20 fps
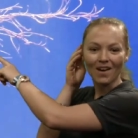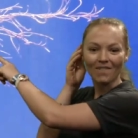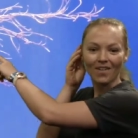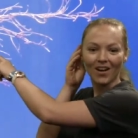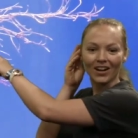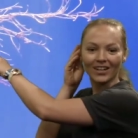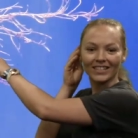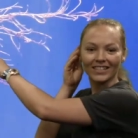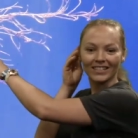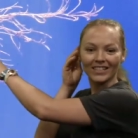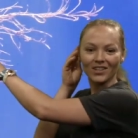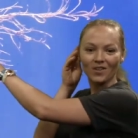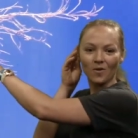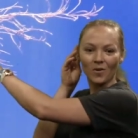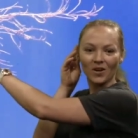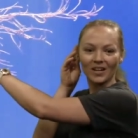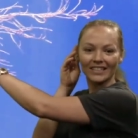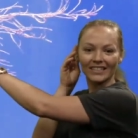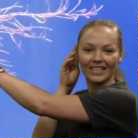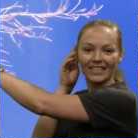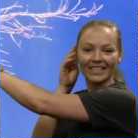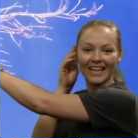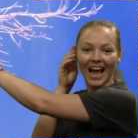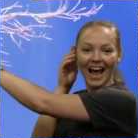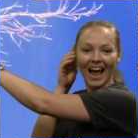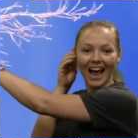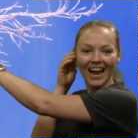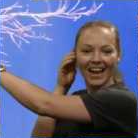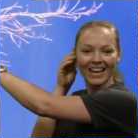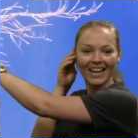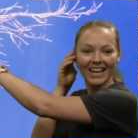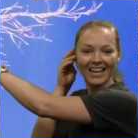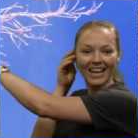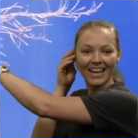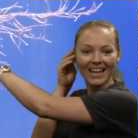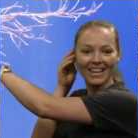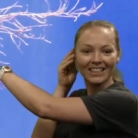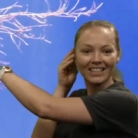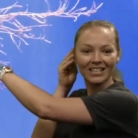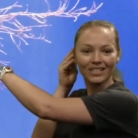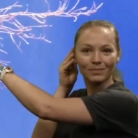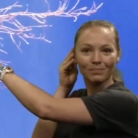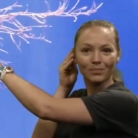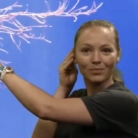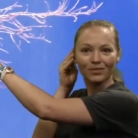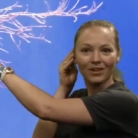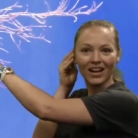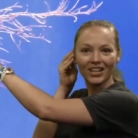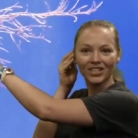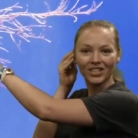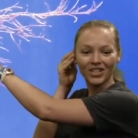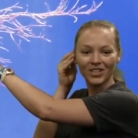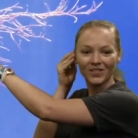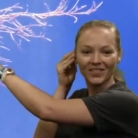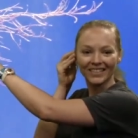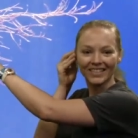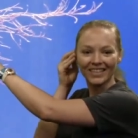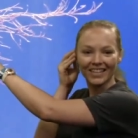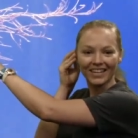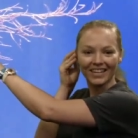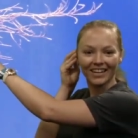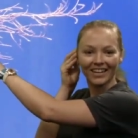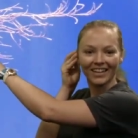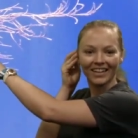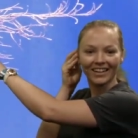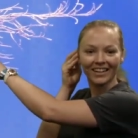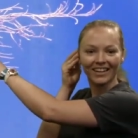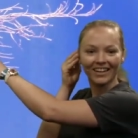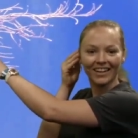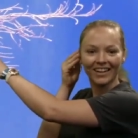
of our seahorses hiding in this brush you see here.